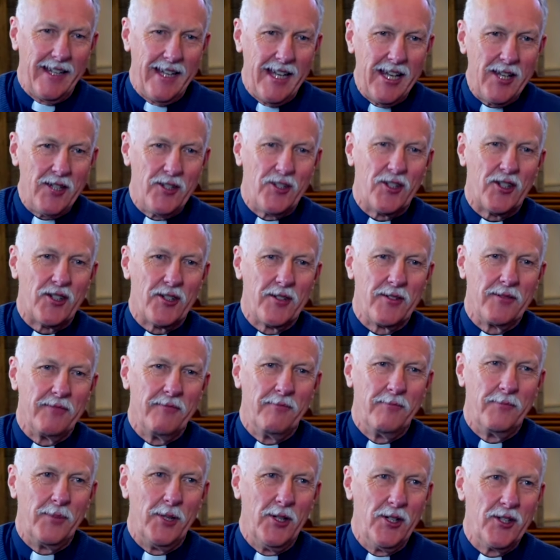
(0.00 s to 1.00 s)
Each
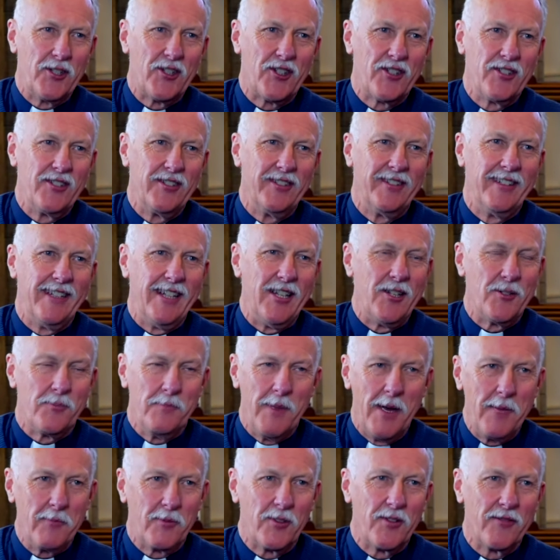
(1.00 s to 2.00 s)
person, each
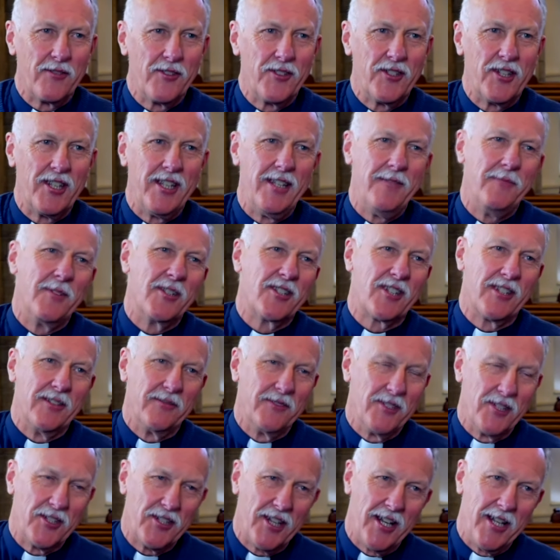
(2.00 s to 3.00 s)
member of the team is
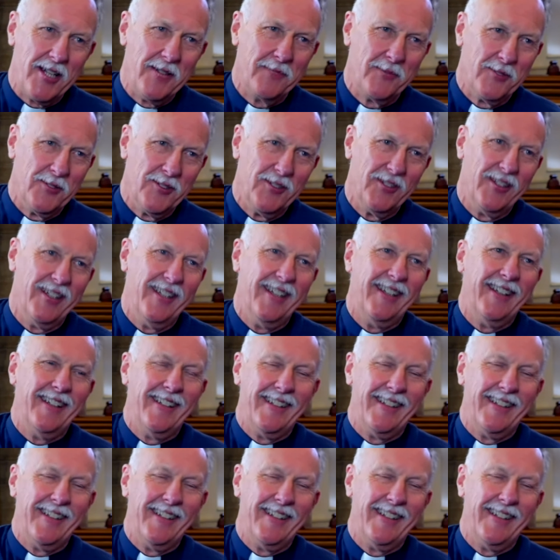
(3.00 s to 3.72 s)
given a table